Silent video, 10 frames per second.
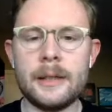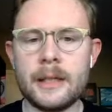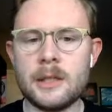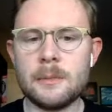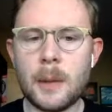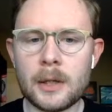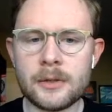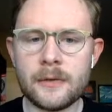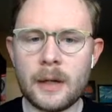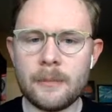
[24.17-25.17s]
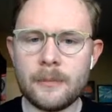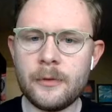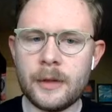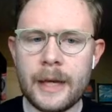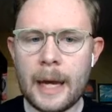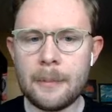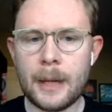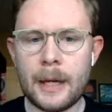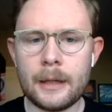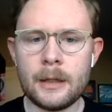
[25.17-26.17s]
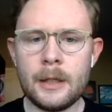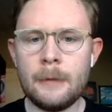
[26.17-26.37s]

get its parts from for the iPad,